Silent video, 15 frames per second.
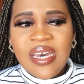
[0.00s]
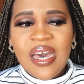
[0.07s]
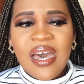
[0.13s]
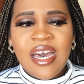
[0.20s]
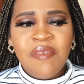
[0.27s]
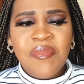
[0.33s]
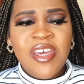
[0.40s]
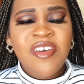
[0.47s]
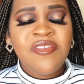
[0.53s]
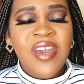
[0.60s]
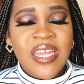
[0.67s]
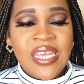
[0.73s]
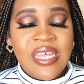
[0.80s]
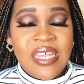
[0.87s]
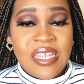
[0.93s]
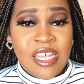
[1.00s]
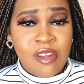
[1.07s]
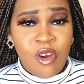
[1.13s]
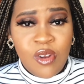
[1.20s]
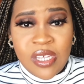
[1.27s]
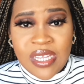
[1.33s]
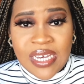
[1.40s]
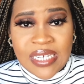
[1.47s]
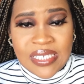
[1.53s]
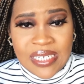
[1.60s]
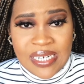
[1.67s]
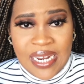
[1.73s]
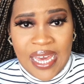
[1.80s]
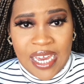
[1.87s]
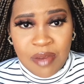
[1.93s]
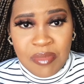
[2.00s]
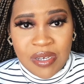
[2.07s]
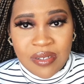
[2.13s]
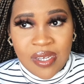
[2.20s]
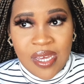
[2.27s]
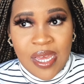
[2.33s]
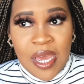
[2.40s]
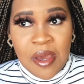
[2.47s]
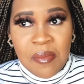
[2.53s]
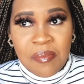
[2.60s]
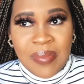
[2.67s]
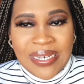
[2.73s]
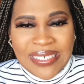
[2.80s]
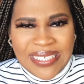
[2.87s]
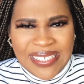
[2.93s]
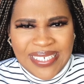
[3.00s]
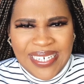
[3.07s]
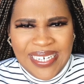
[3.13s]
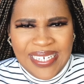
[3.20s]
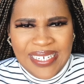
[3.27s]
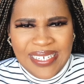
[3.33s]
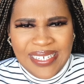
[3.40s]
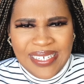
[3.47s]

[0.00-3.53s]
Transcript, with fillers: um, if anything the only thing i didn't like about my skin